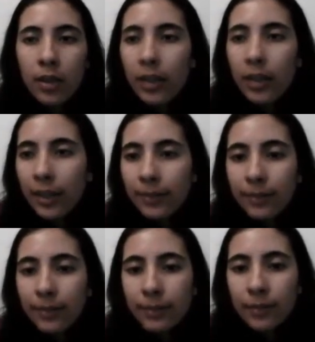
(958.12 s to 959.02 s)
Okay,
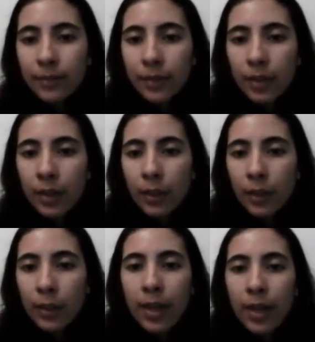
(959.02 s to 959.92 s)
here
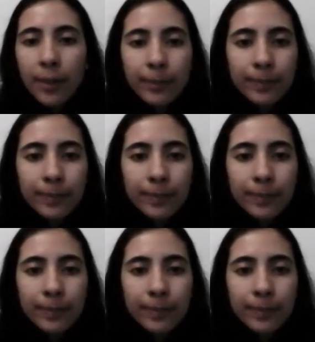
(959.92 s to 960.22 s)
we have.